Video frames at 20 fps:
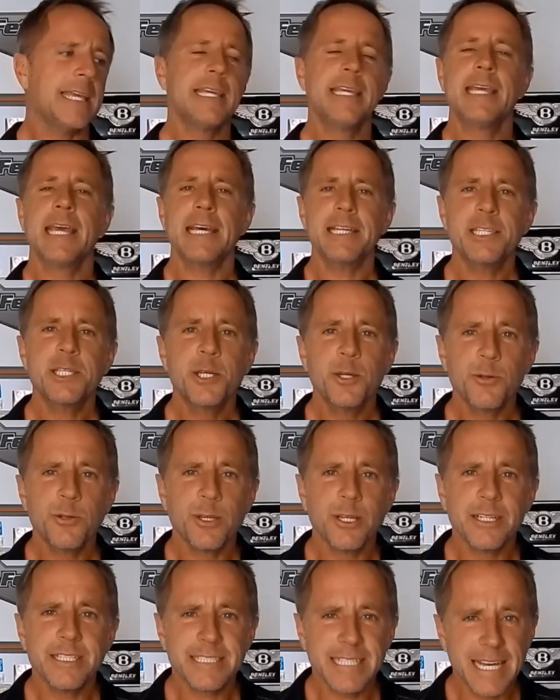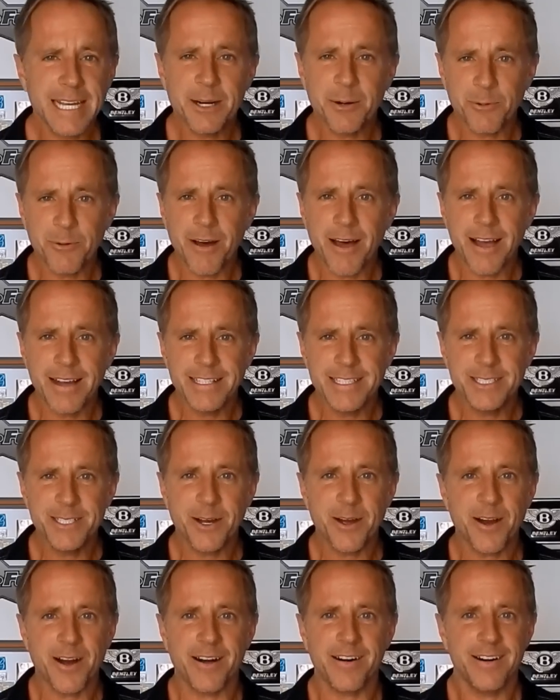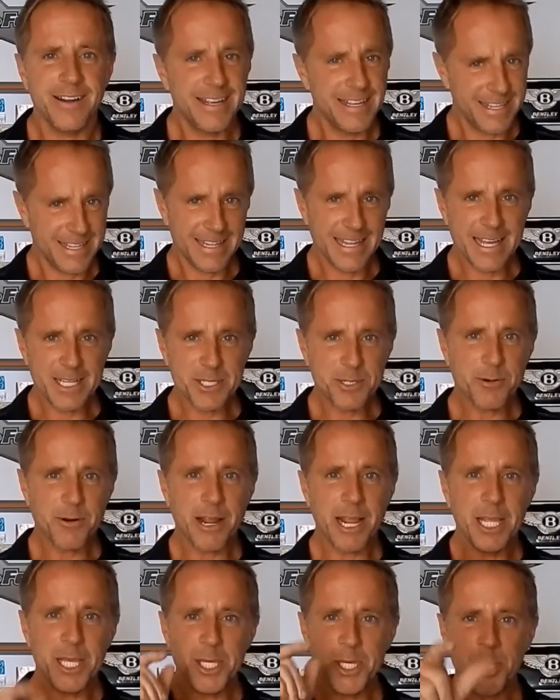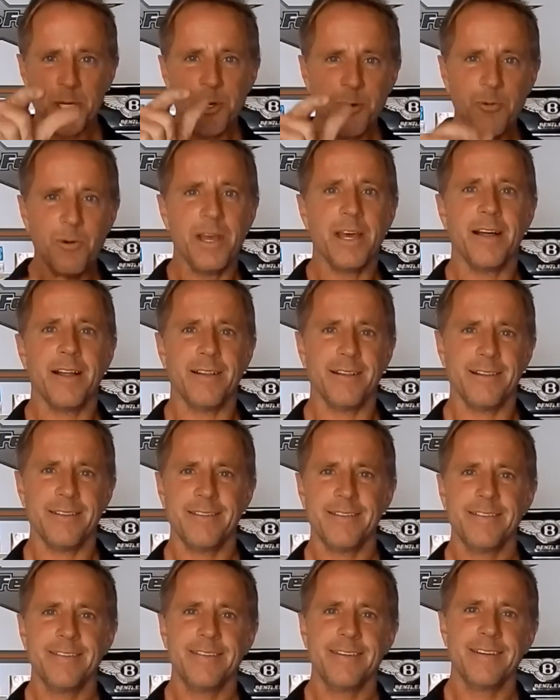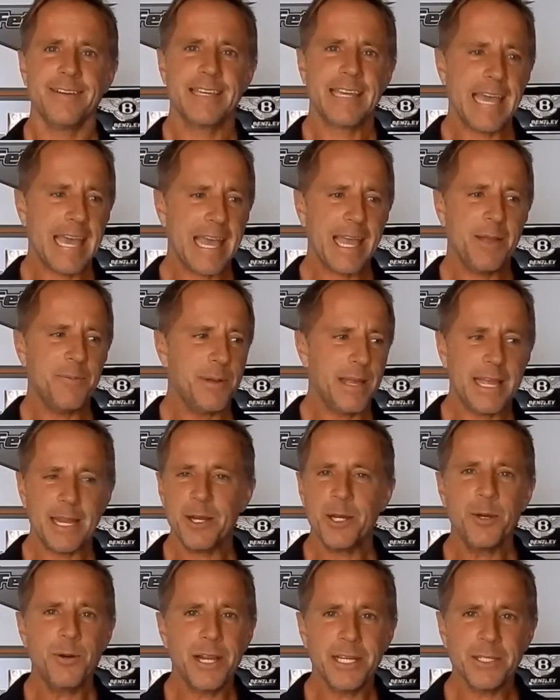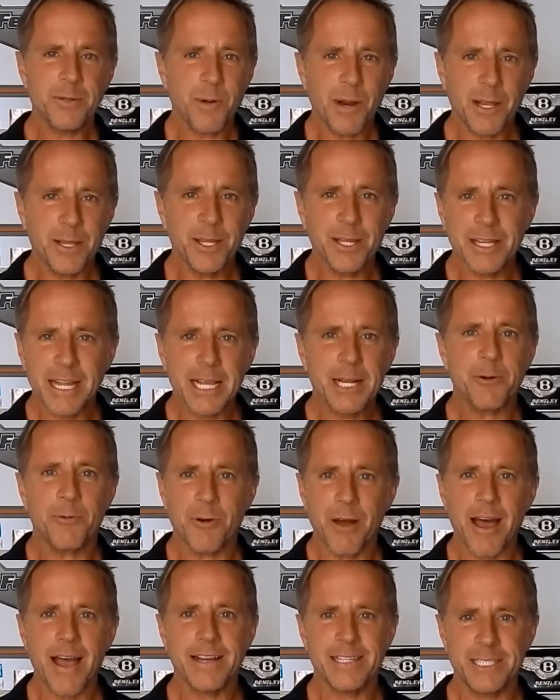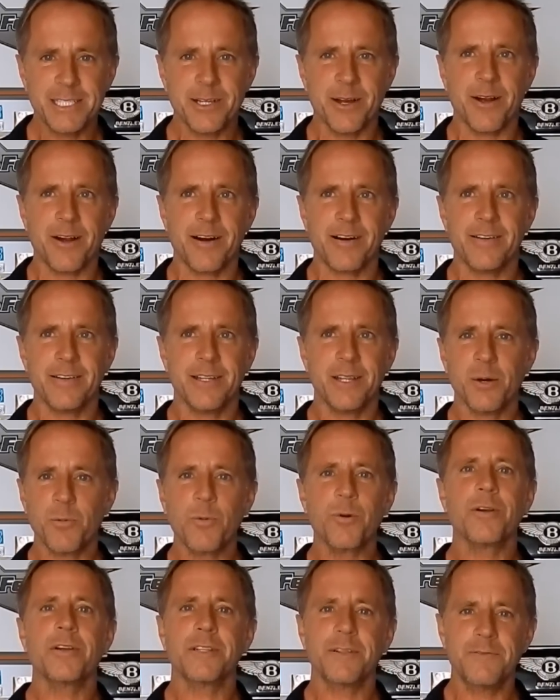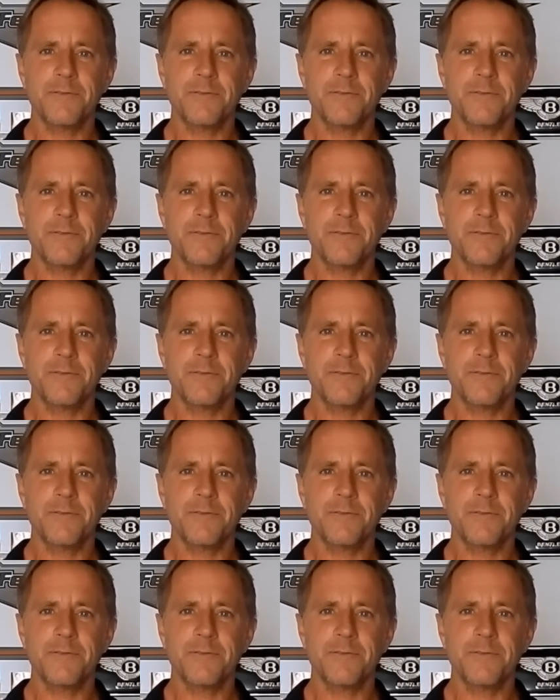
guess who looks like a rock star? That's right, you will. Okay, and who doesn't want to look like a rock star in the world